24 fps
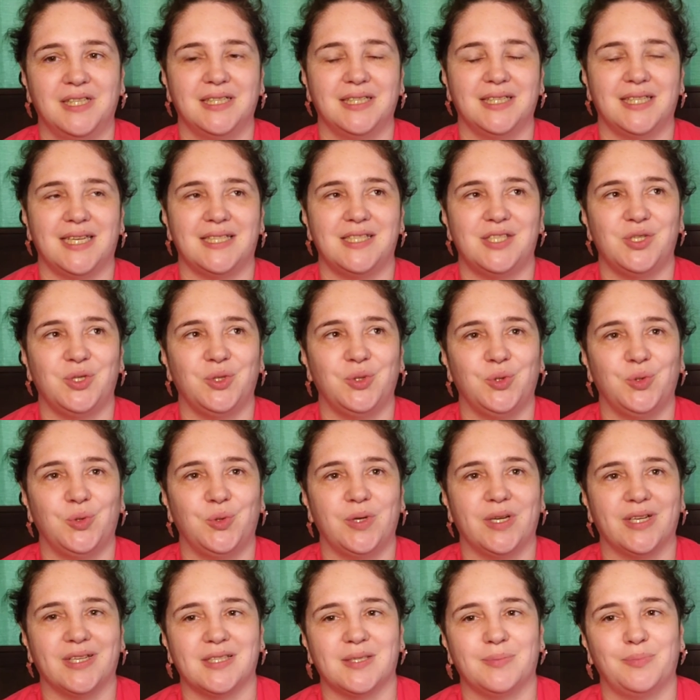get to
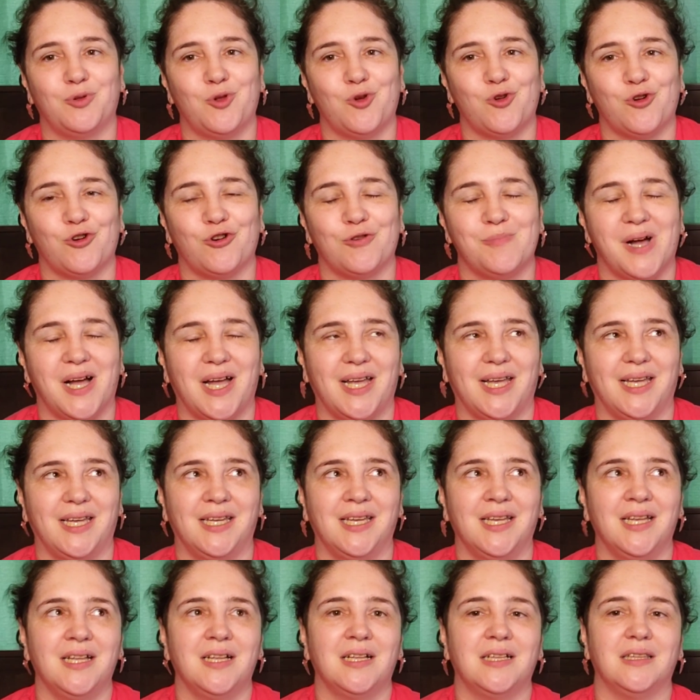explore my
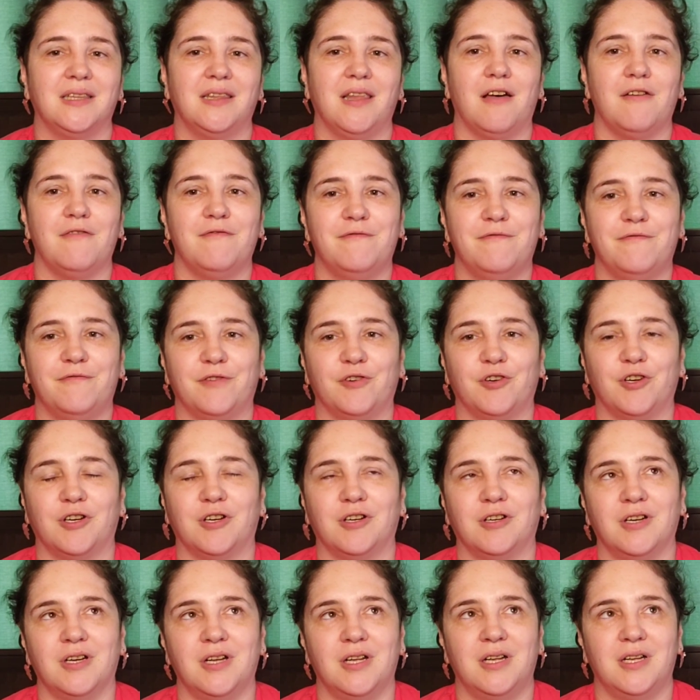love
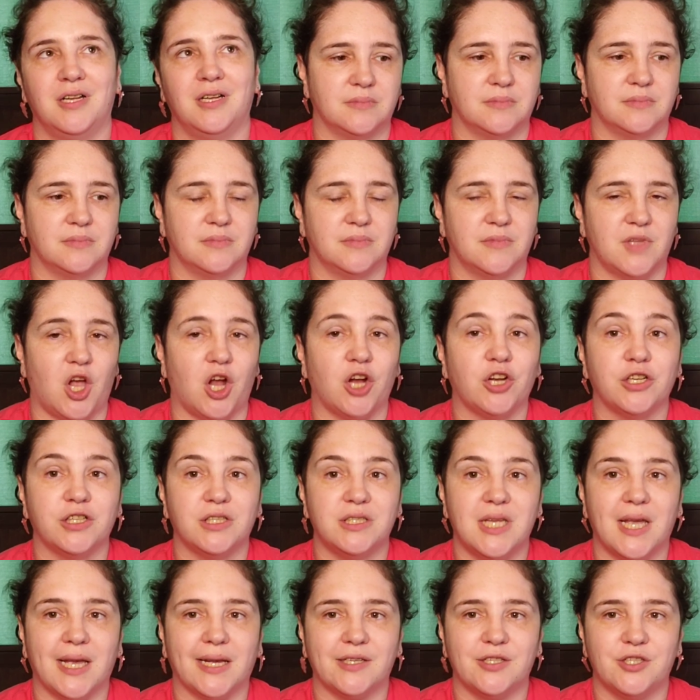for
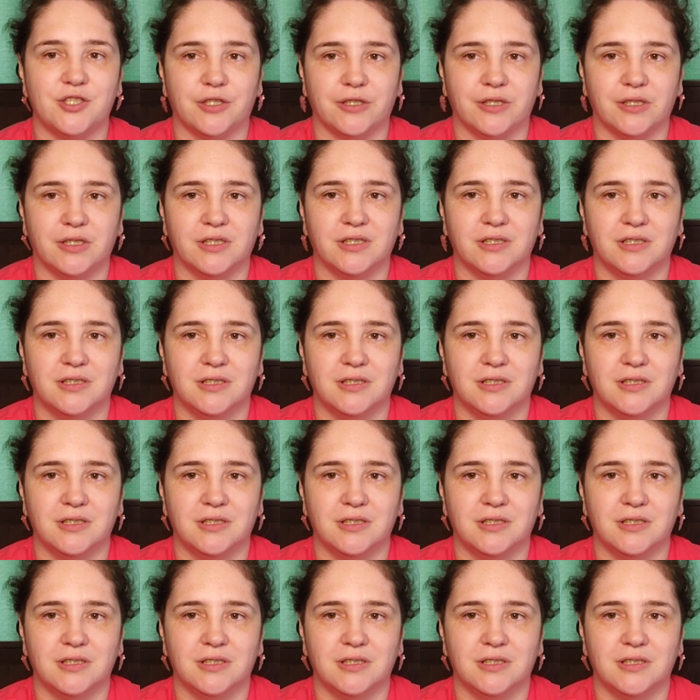architecture.